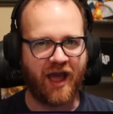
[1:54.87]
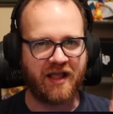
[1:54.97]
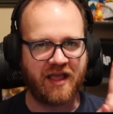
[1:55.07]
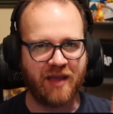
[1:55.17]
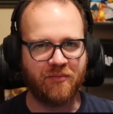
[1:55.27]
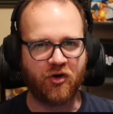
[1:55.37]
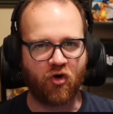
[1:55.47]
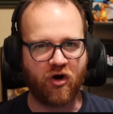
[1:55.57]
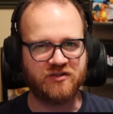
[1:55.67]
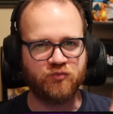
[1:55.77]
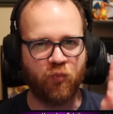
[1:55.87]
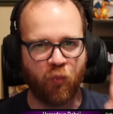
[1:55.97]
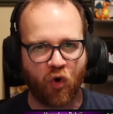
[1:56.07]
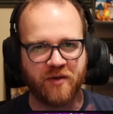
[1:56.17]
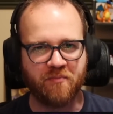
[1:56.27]
I came across
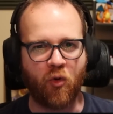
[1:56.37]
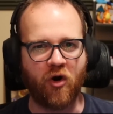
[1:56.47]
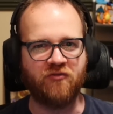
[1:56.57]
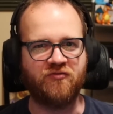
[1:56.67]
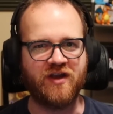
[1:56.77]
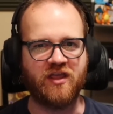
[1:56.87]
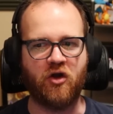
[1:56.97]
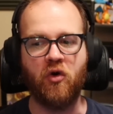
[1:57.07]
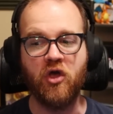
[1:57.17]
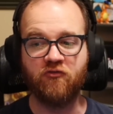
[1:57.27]
one more video